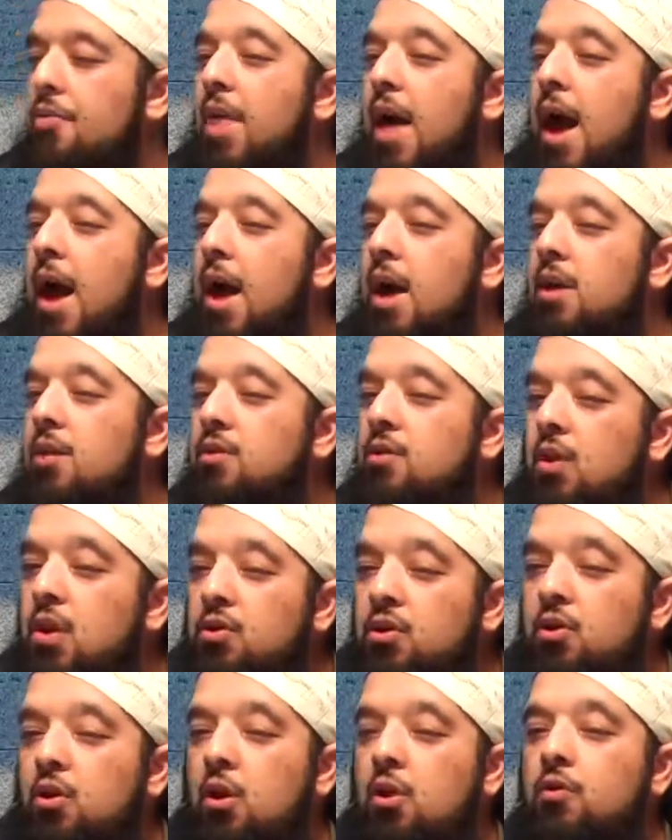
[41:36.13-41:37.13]
that
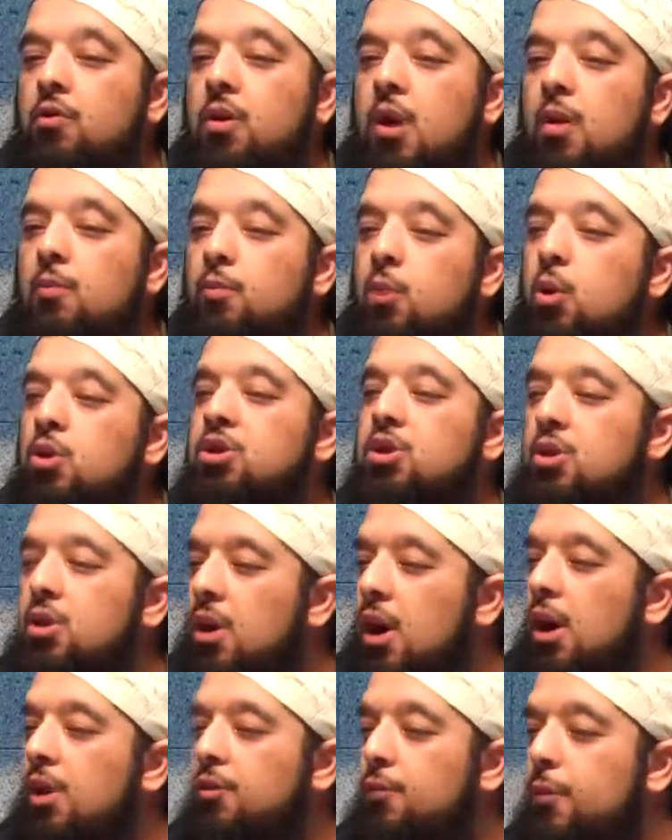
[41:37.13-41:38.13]
sisters can push
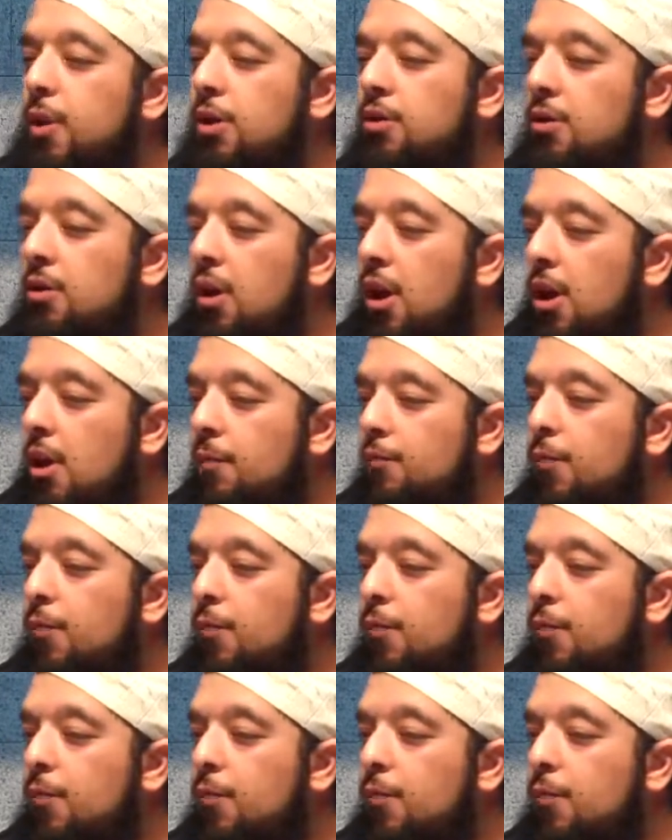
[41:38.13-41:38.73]
their husbands